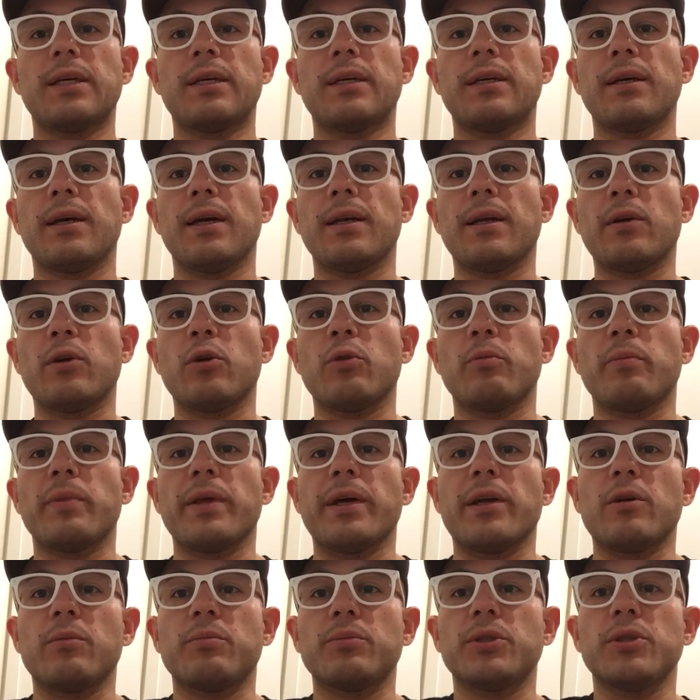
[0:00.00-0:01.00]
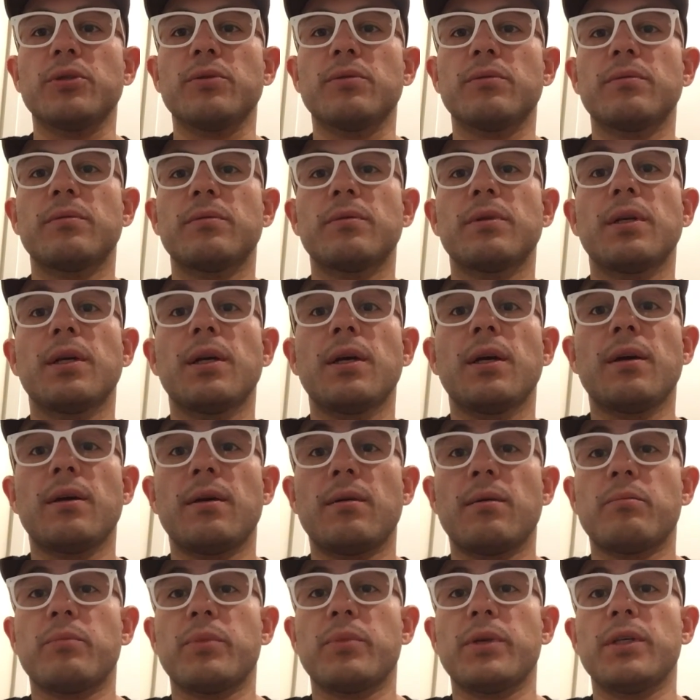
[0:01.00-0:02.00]
And I hope that helps you.
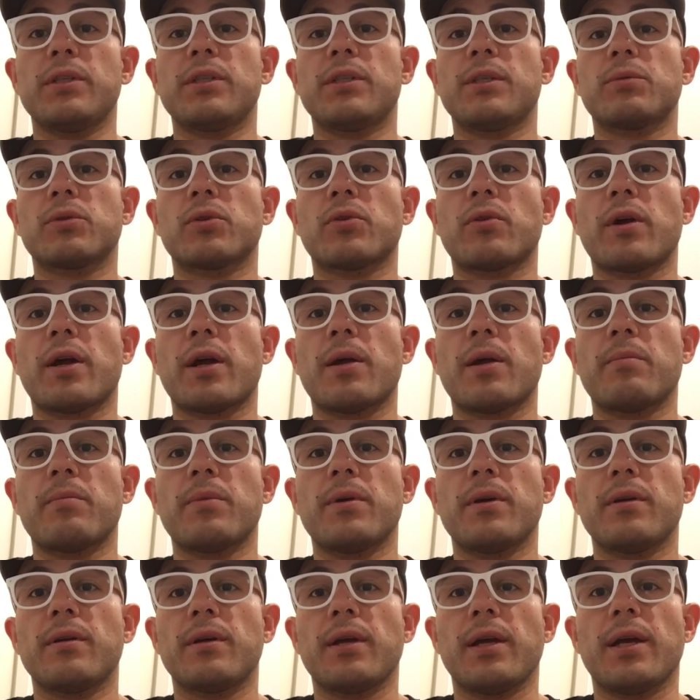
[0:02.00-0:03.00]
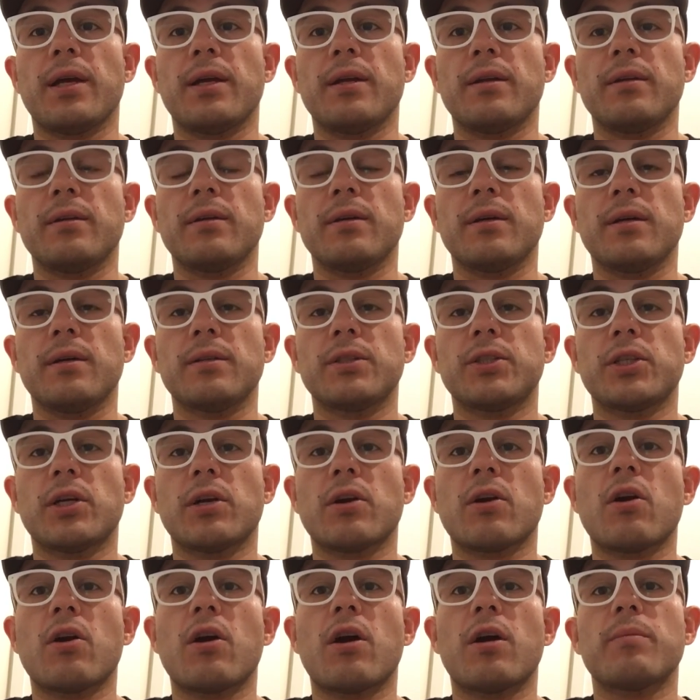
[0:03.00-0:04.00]
Please subscribe and share
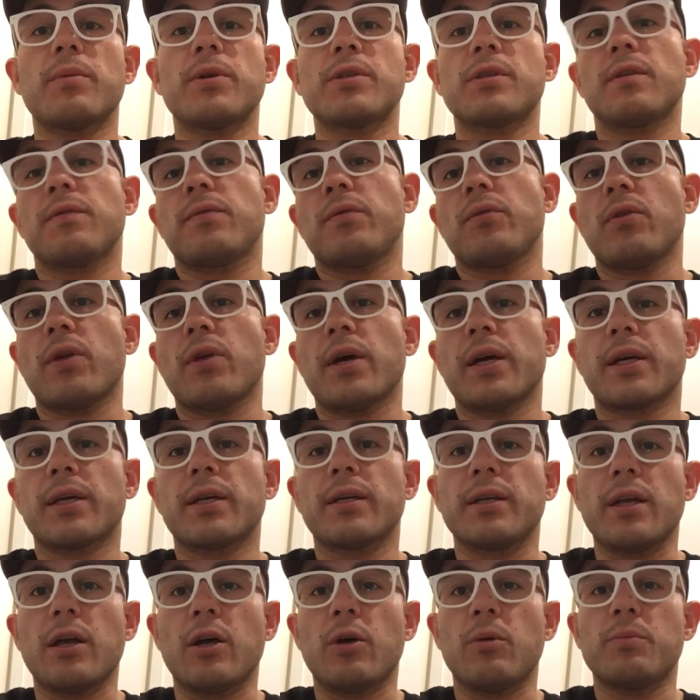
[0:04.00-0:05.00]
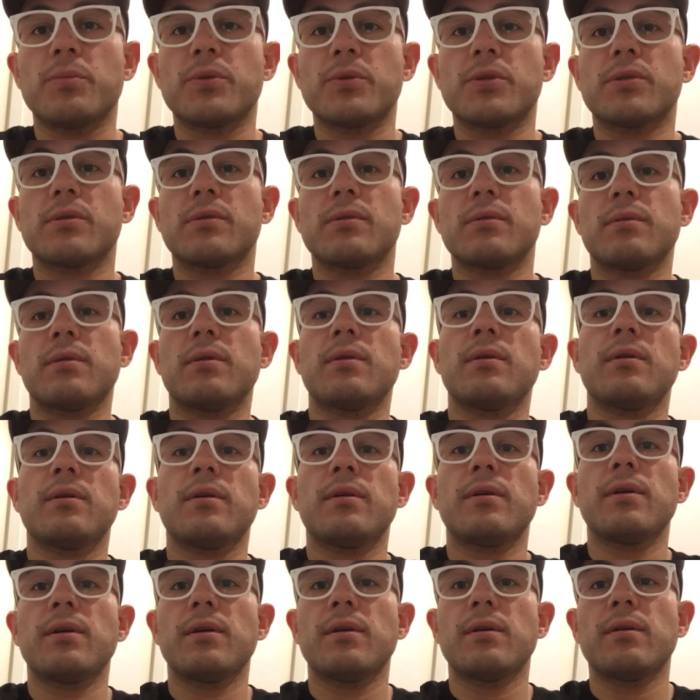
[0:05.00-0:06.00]
comments if you like it. It helps.
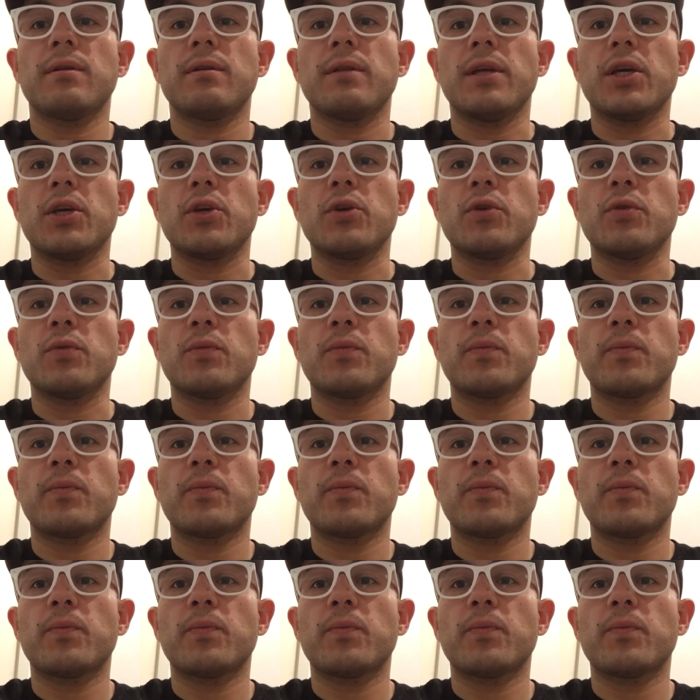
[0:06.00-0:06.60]
Thank you.